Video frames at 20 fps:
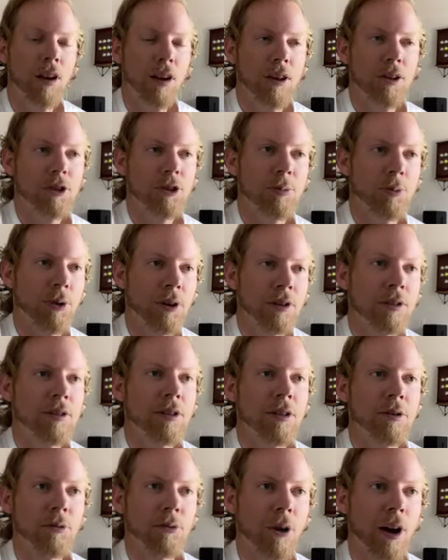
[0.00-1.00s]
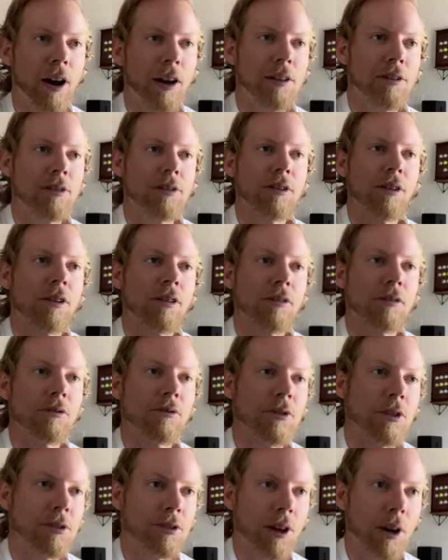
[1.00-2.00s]
Springsteen writes of
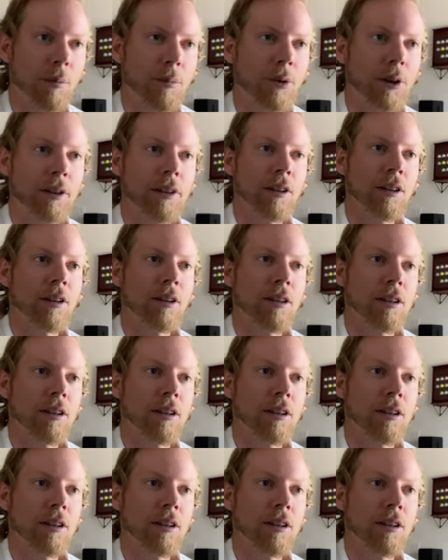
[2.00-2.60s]
his upbringing,